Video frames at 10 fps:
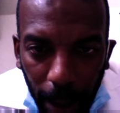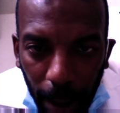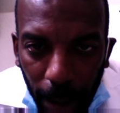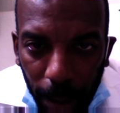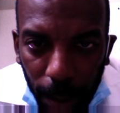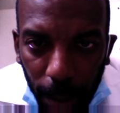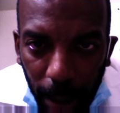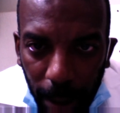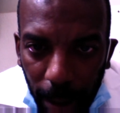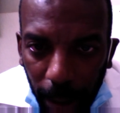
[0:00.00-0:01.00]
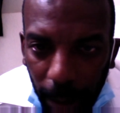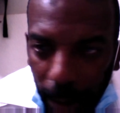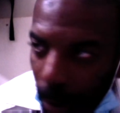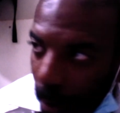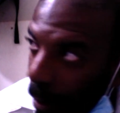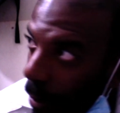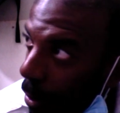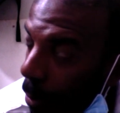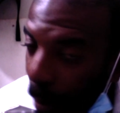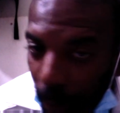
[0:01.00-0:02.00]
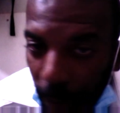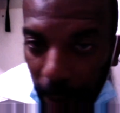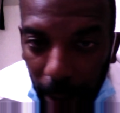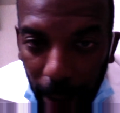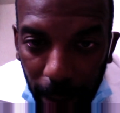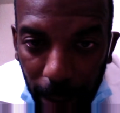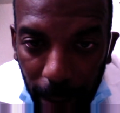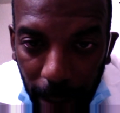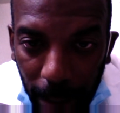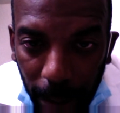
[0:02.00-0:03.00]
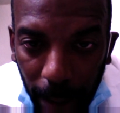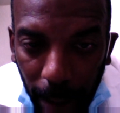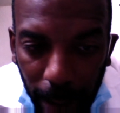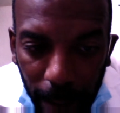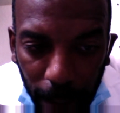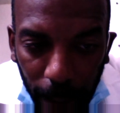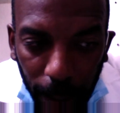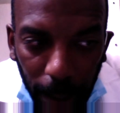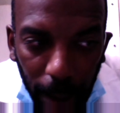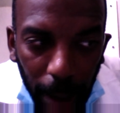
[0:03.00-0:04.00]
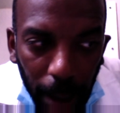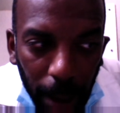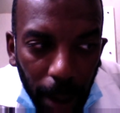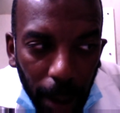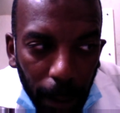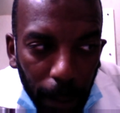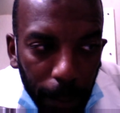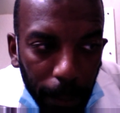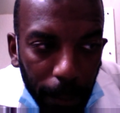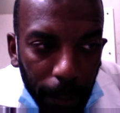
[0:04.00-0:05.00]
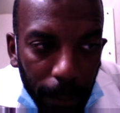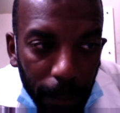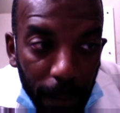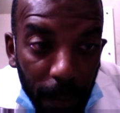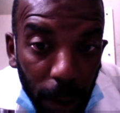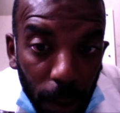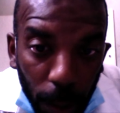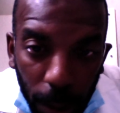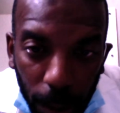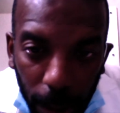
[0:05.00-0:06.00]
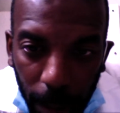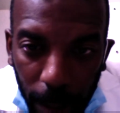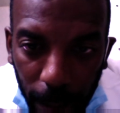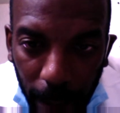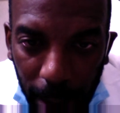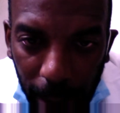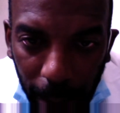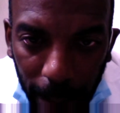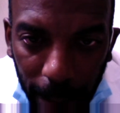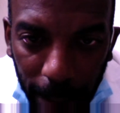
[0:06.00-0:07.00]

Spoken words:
I just wanted to just briefly get into this. Okay, so um, 2020 was a crazy year.